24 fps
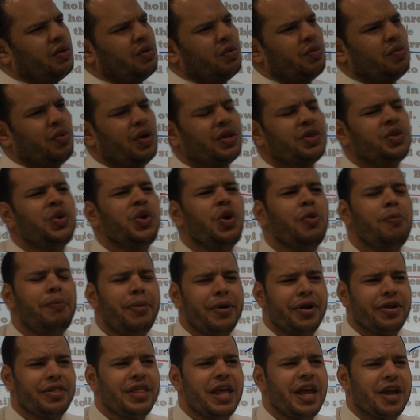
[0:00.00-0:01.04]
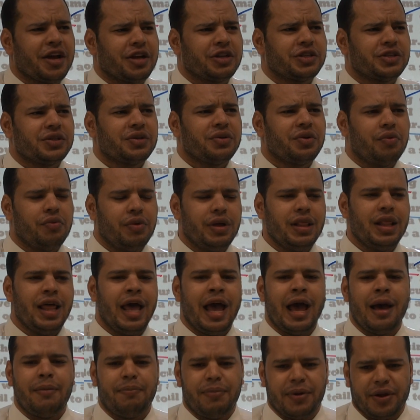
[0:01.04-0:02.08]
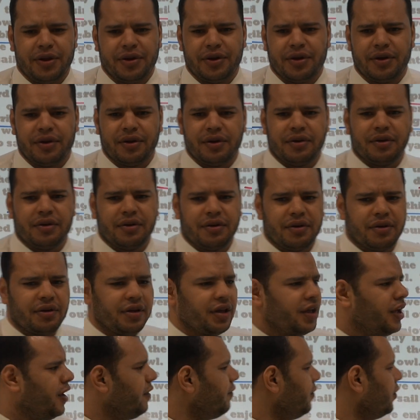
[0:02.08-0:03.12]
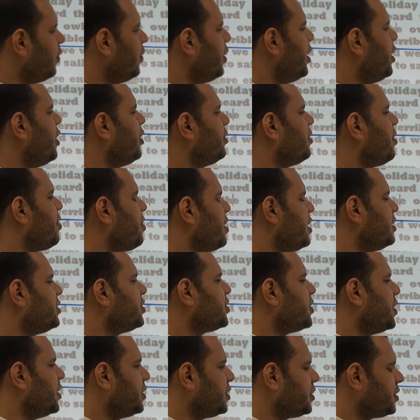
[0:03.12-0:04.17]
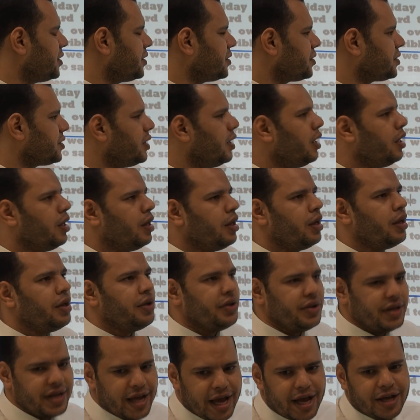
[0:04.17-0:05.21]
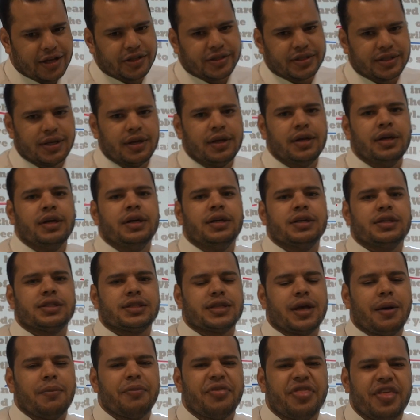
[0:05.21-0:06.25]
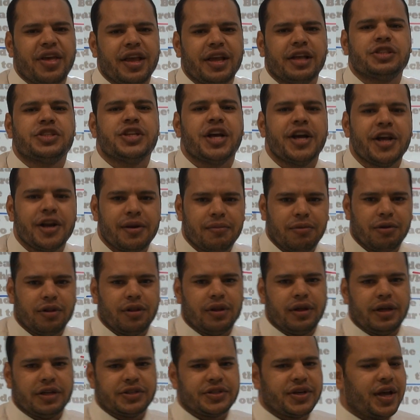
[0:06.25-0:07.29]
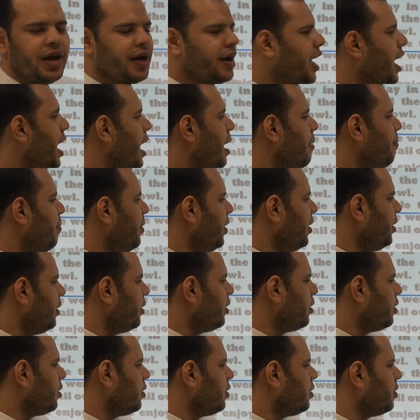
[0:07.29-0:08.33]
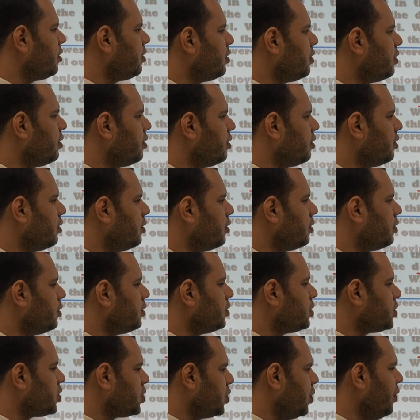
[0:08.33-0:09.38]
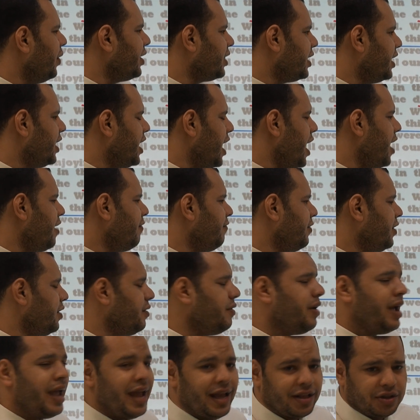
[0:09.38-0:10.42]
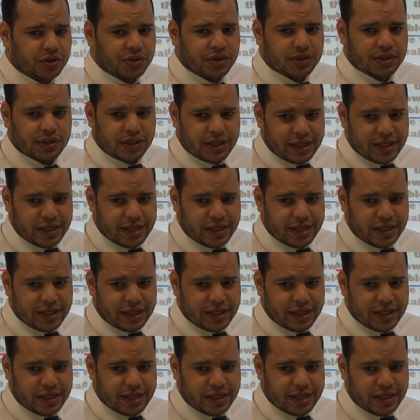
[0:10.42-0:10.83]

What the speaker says: What do you predict will happen if you heard this sentence? Yes, something terrible is gonna happen, so it gave you hints.